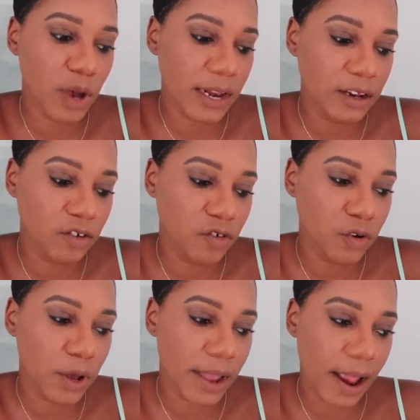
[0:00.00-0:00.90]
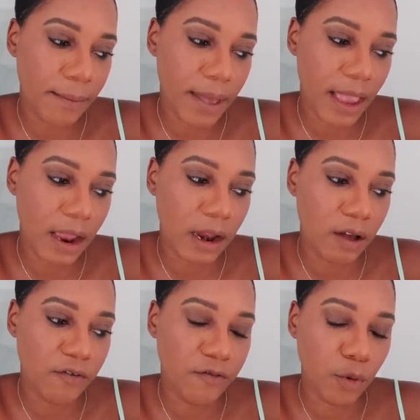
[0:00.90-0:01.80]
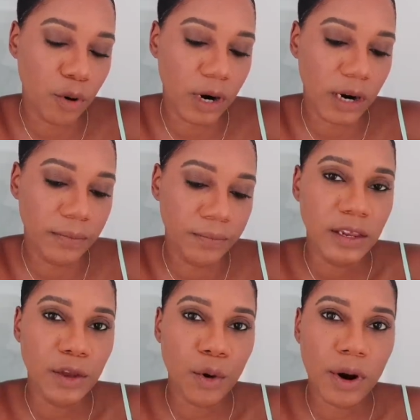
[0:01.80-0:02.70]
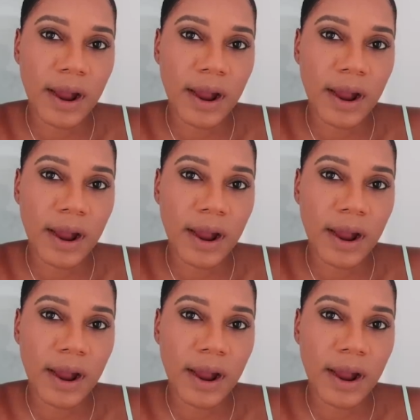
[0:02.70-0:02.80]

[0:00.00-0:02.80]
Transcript: I need to shoot a campaign for Dior.